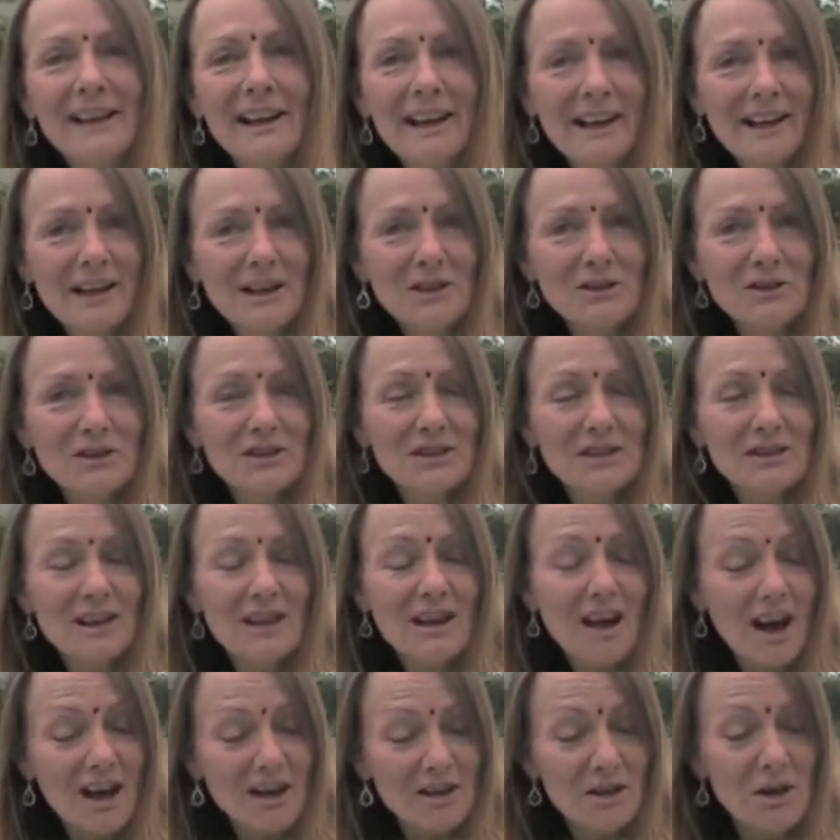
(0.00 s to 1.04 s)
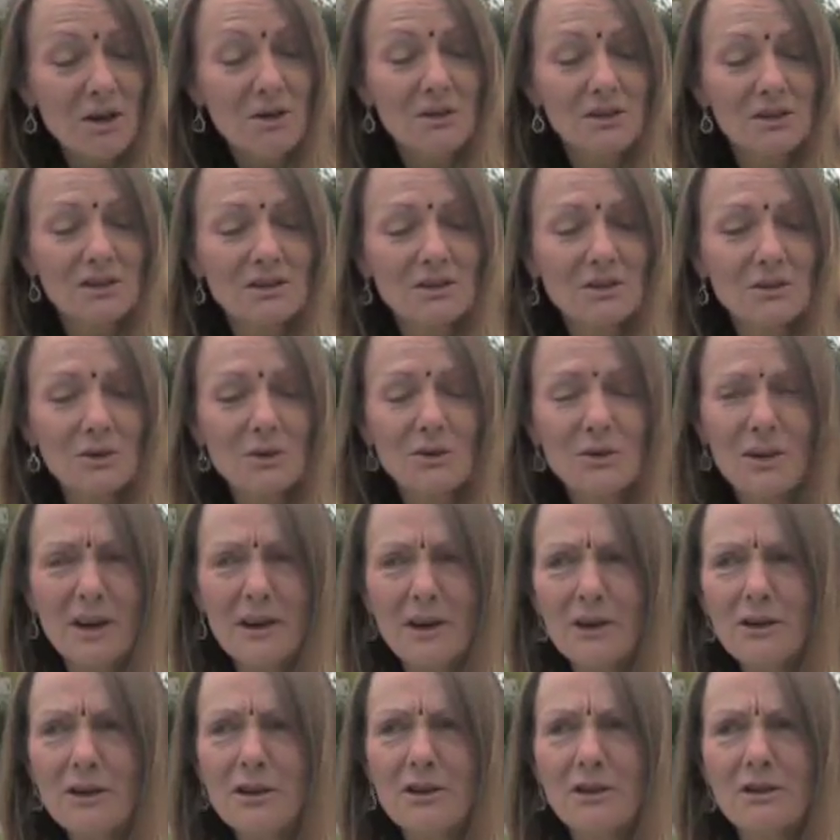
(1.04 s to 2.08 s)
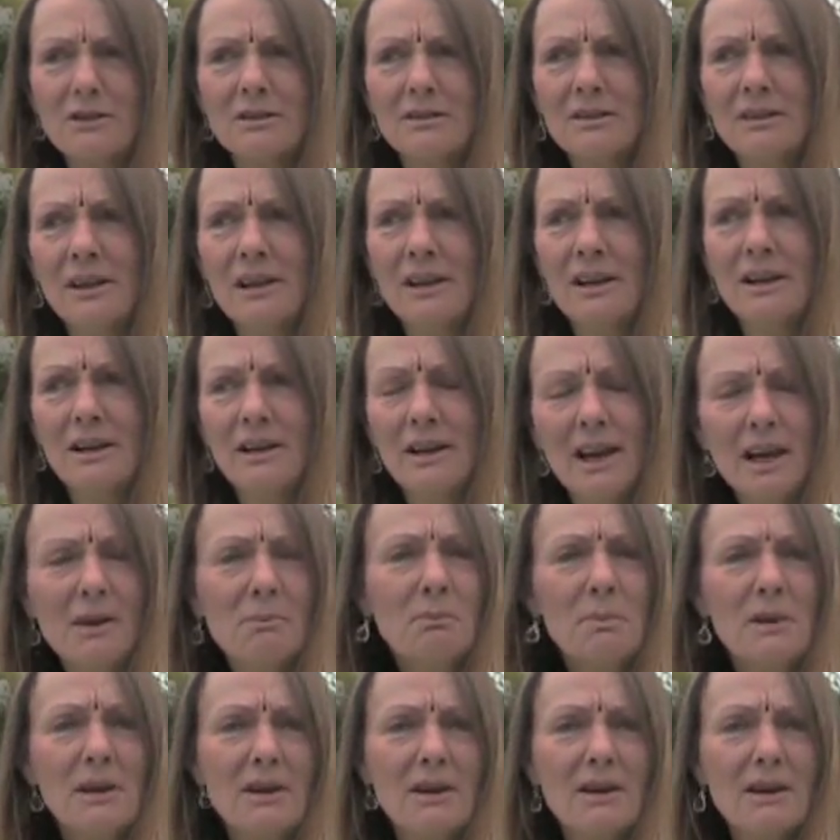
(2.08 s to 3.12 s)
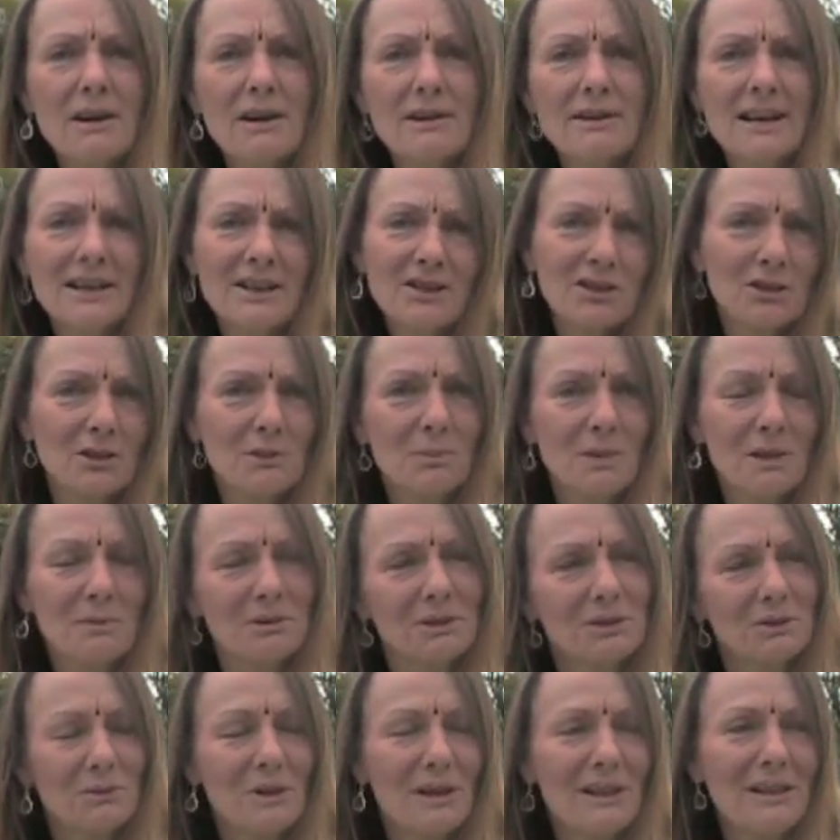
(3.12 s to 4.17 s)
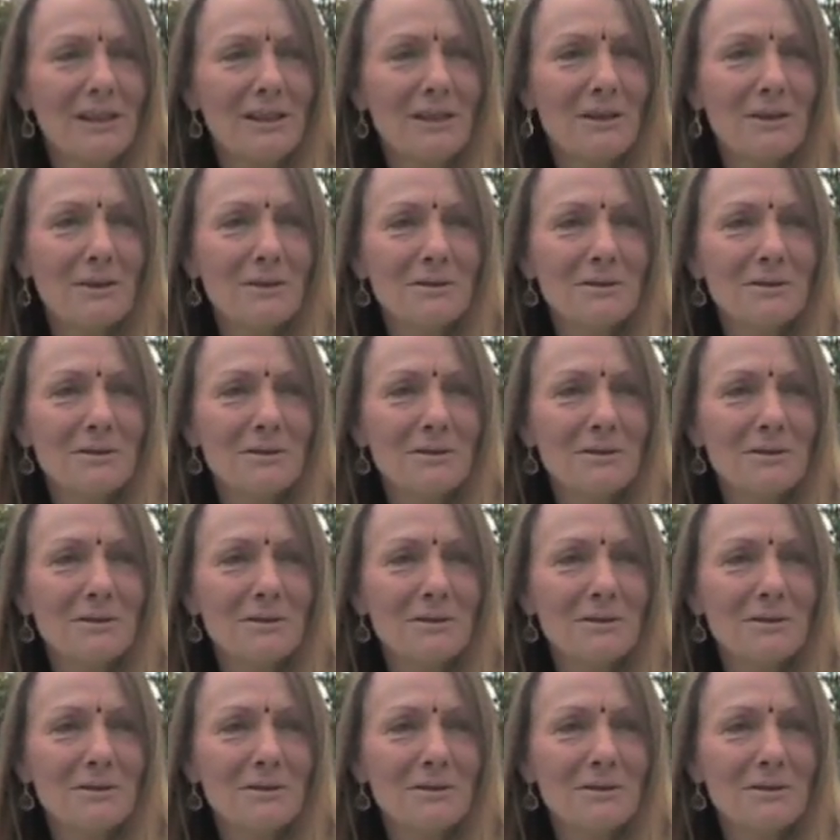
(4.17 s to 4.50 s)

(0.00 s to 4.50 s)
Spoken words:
And I used to say, I know it's the truth. I heard it on NPR, National Public Radio.